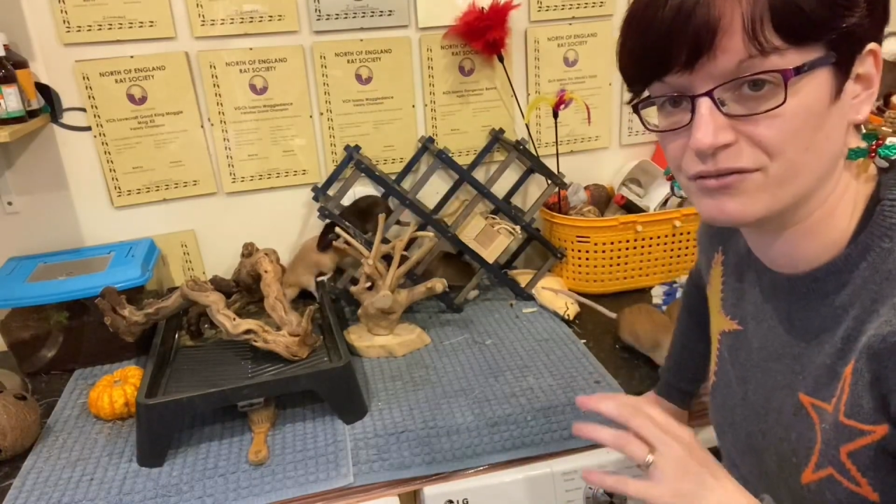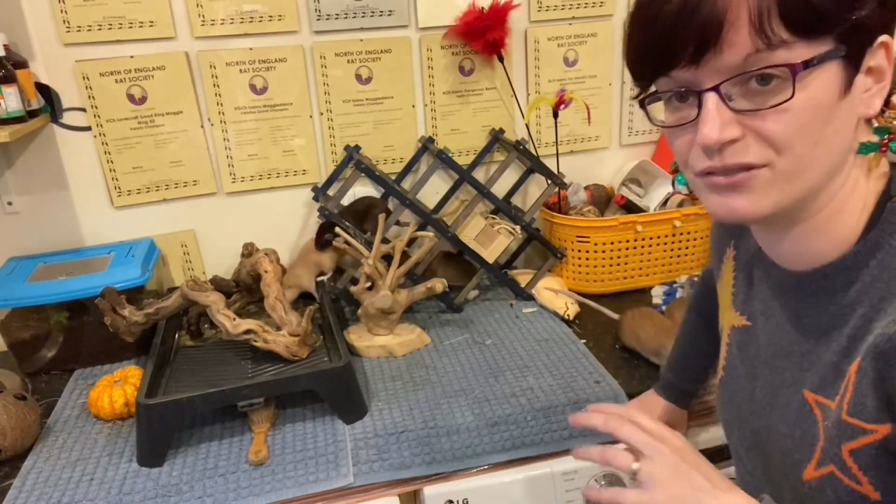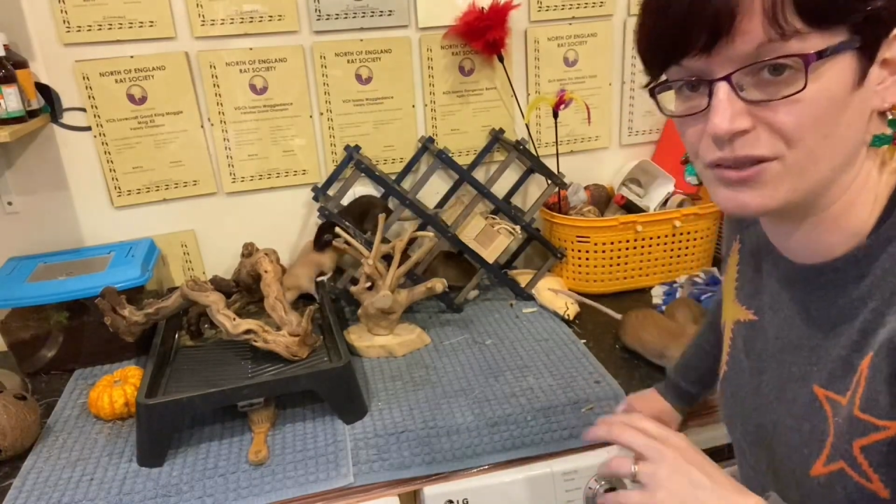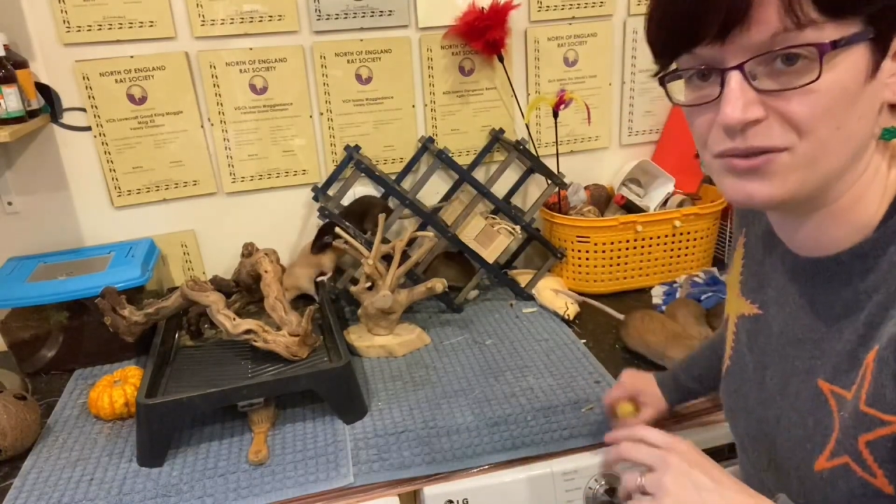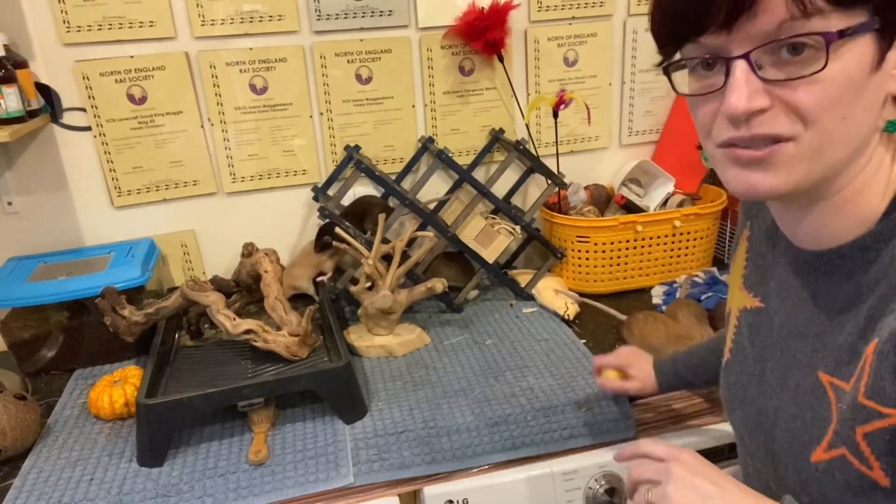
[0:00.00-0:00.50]

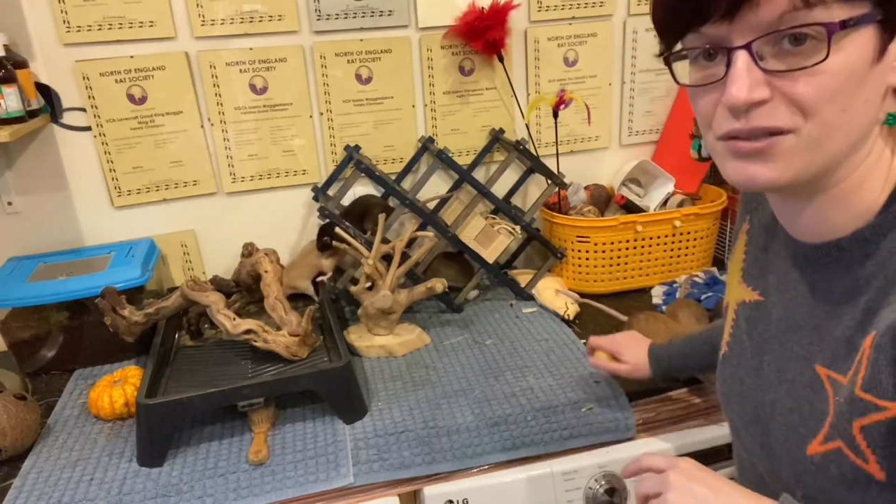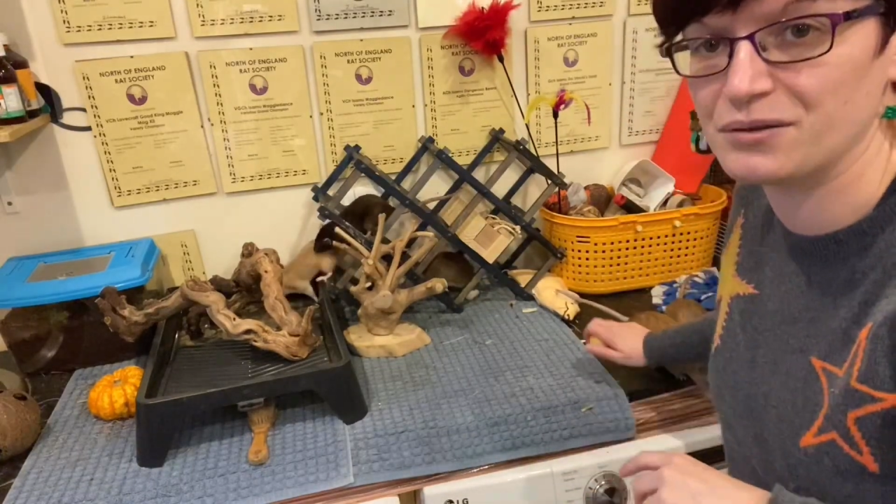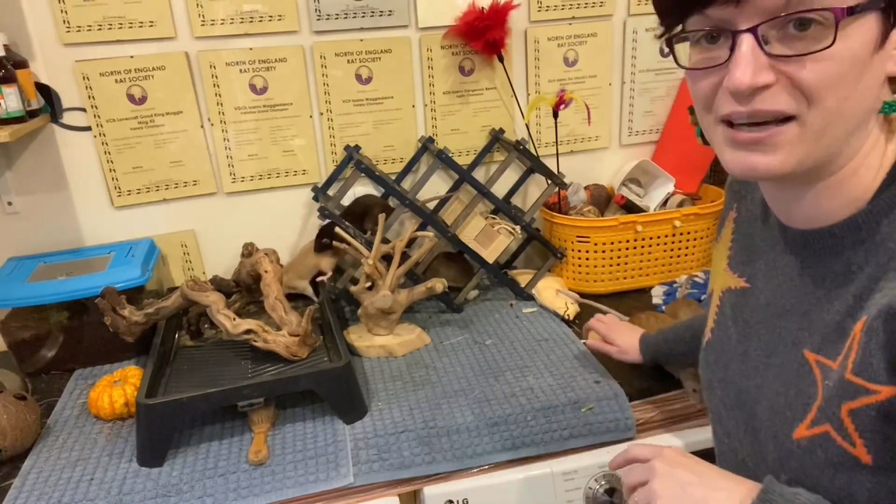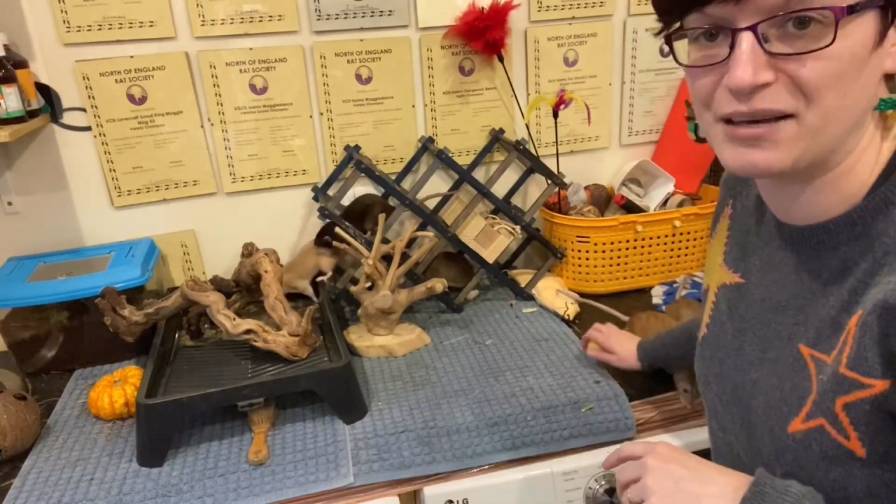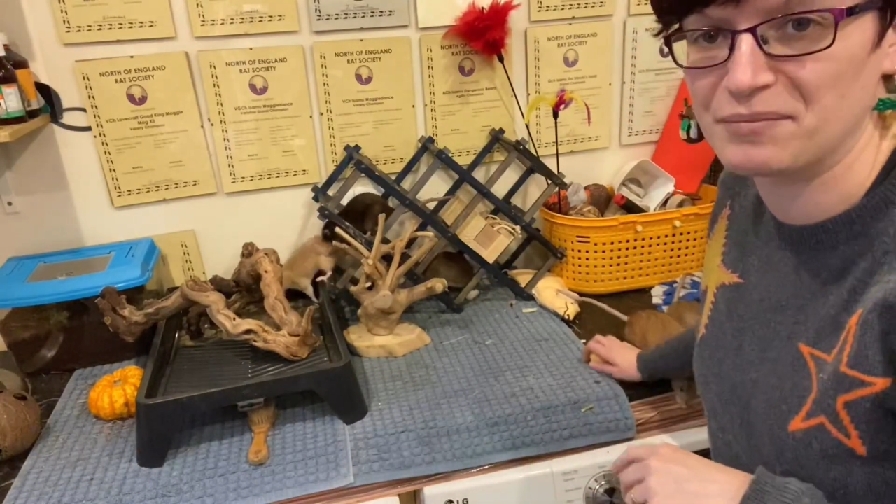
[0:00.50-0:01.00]

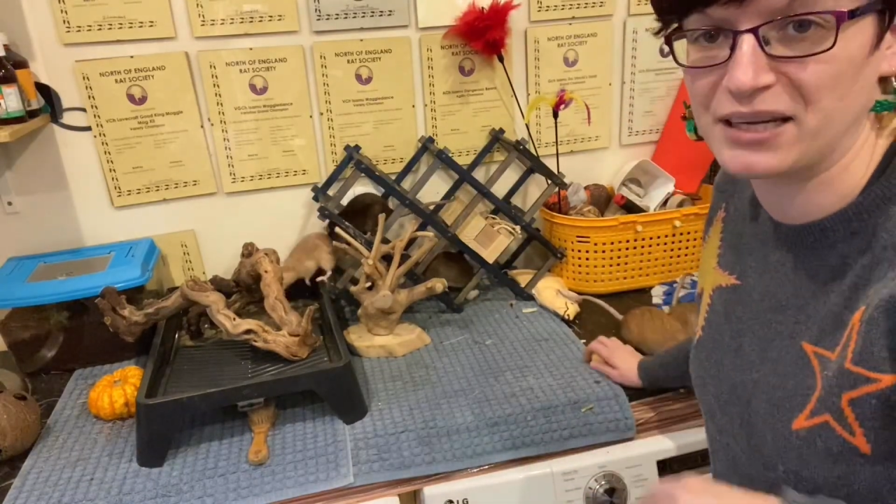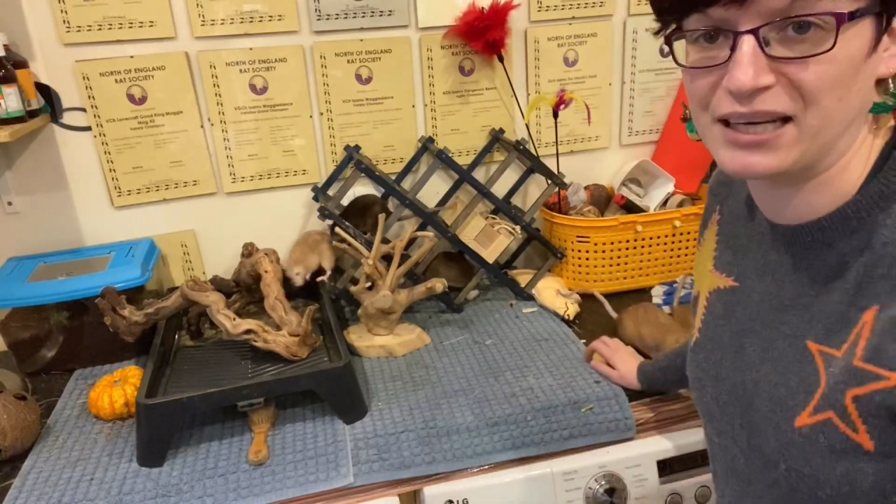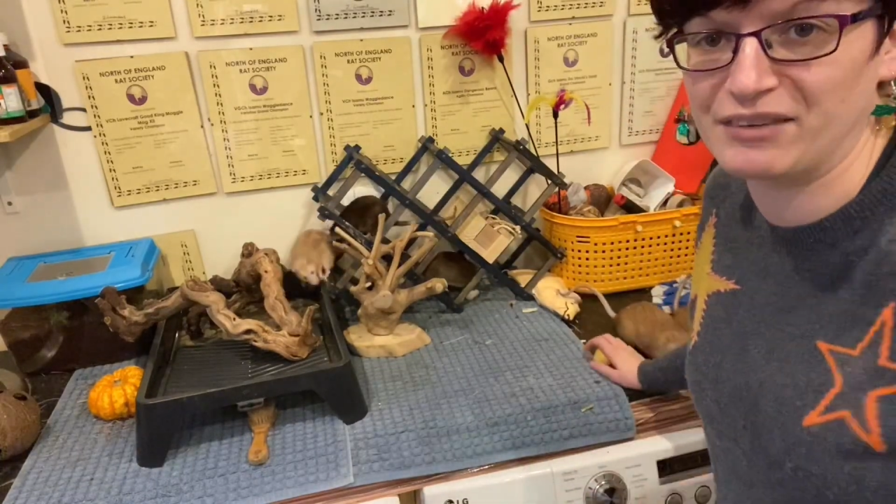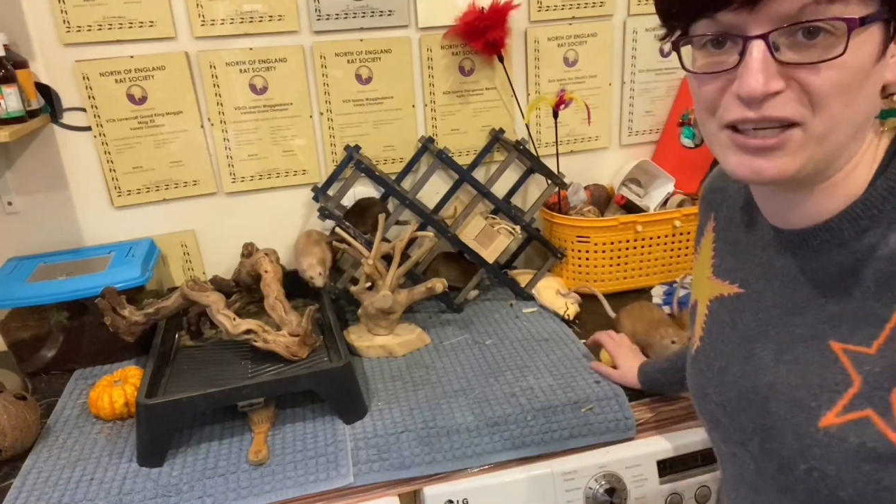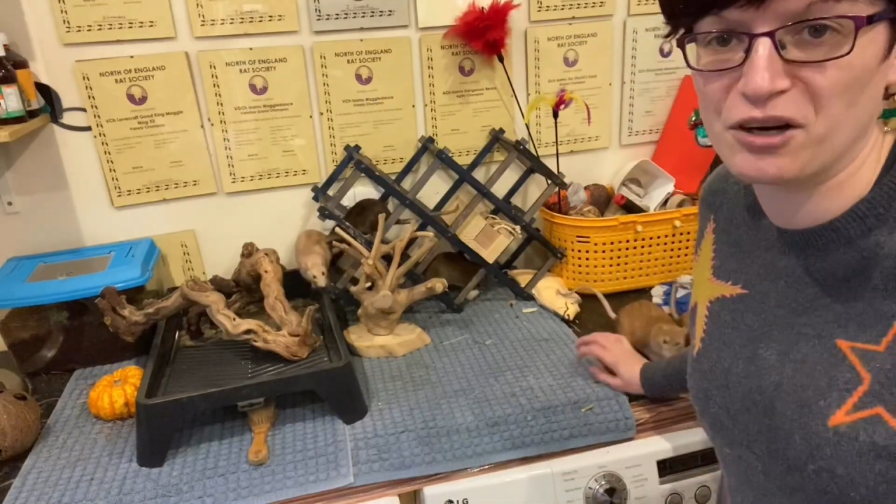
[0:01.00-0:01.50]
to kind
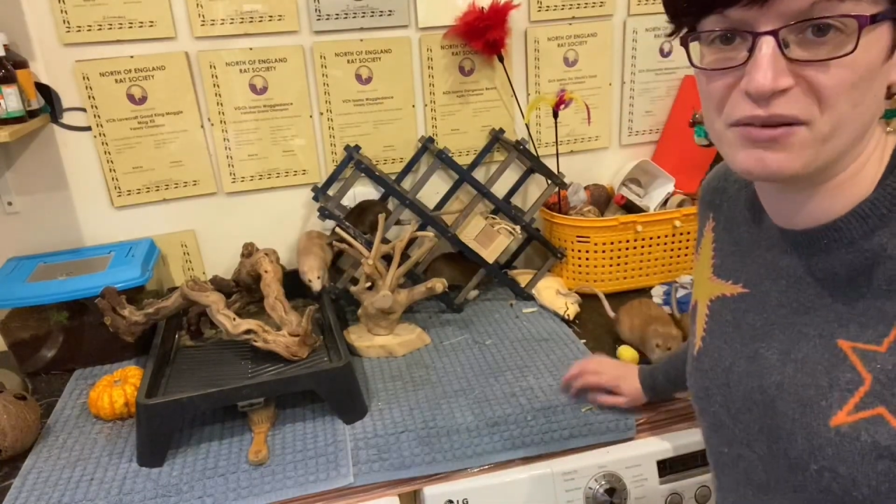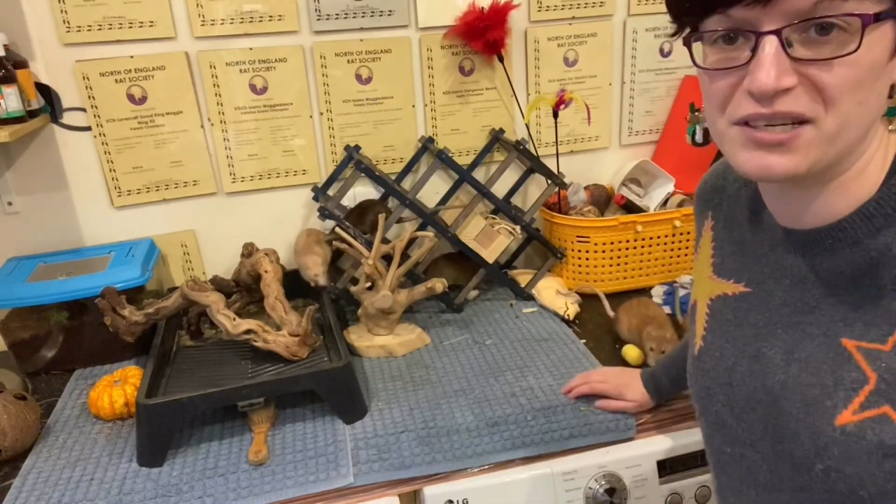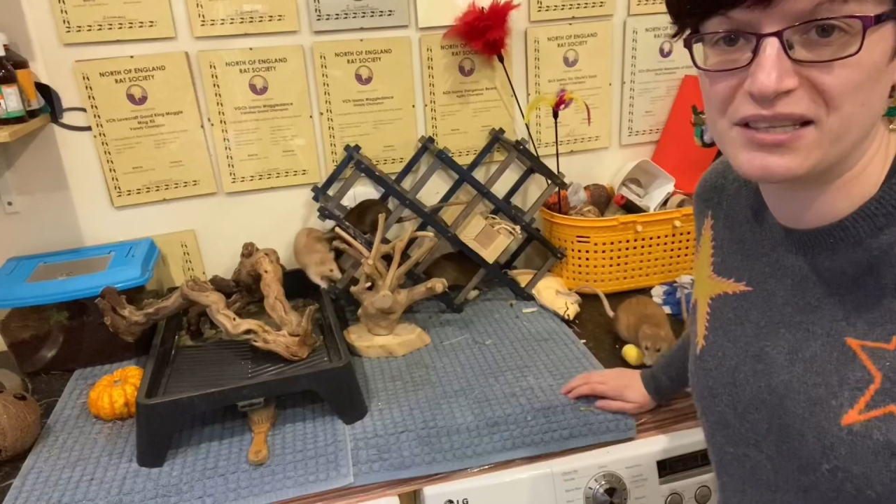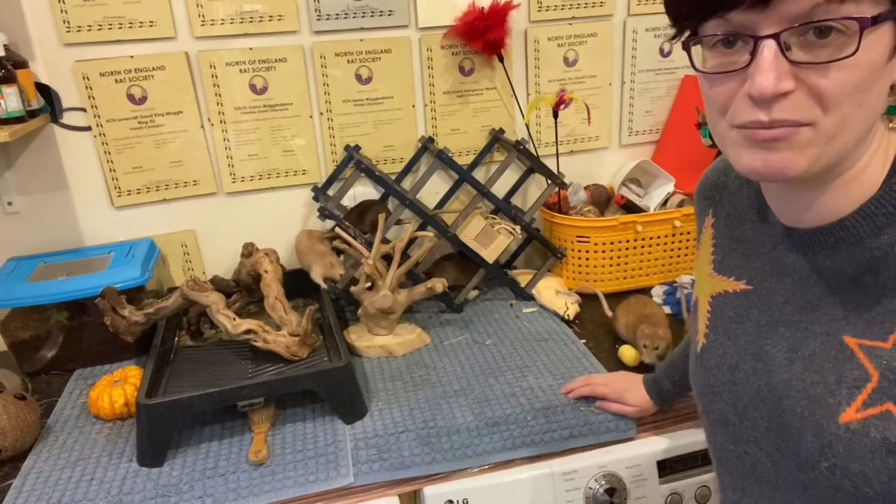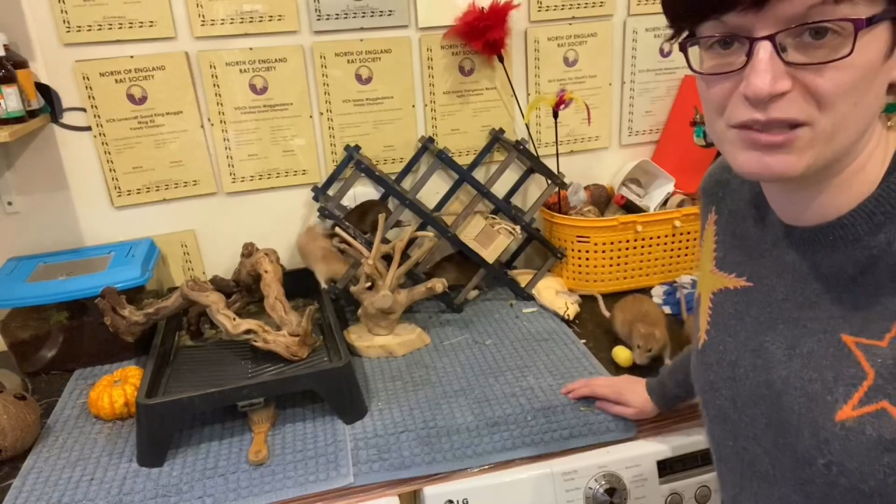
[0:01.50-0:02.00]
of
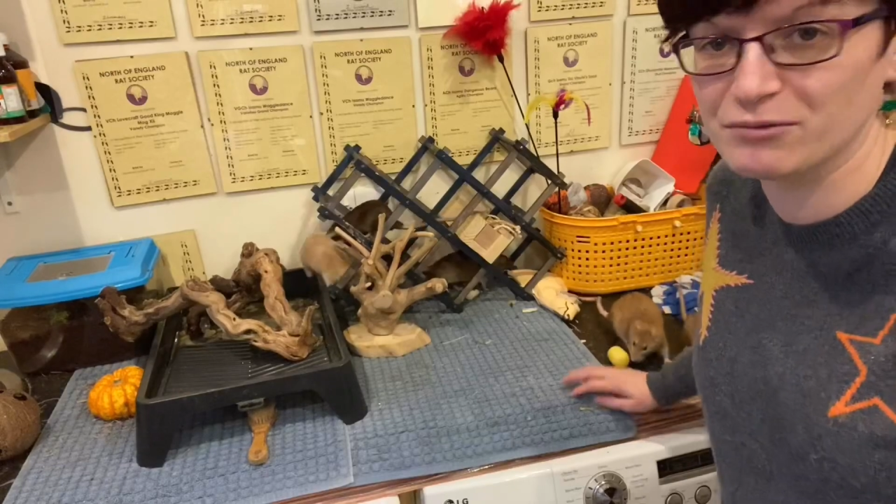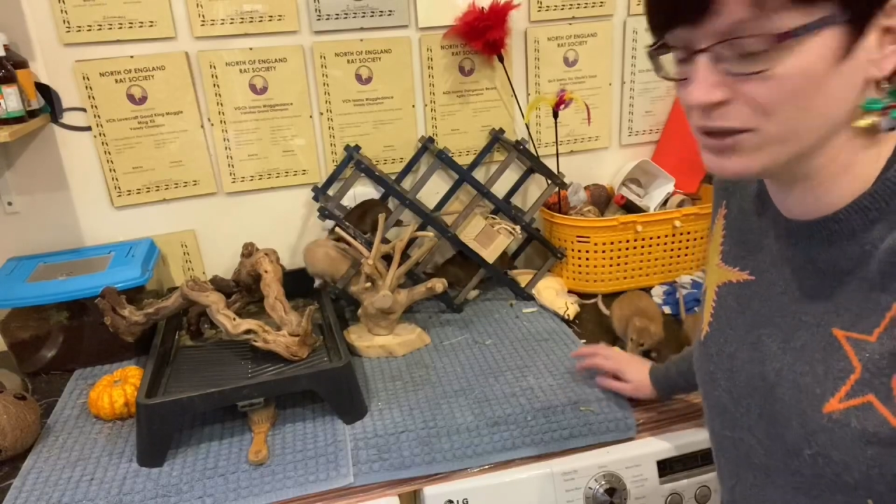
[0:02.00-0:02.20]
encourage them to run.